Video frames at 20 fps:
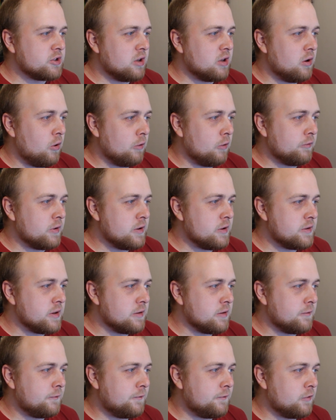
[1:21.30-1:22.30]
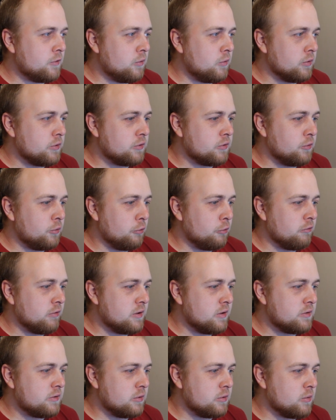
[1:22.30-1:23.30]
in our office is 4
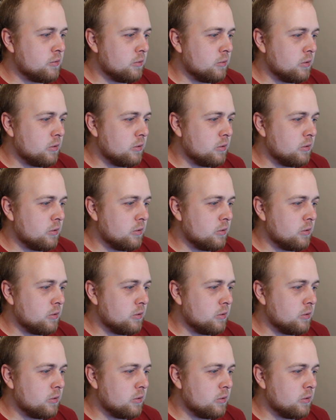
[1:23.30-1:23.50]
stories tall.